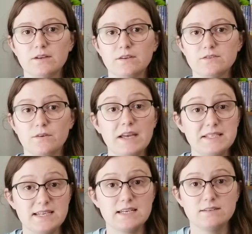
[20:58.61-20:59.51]
so like
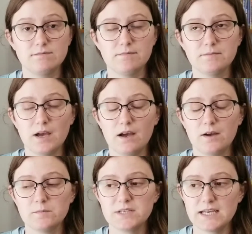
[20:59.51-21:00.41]
state
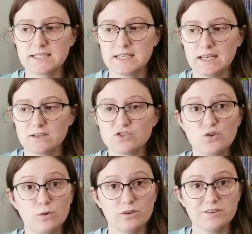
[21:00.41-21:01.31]
testing at
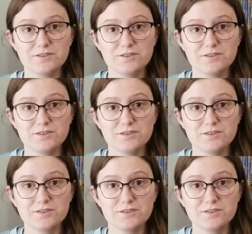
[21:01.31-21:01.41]
school.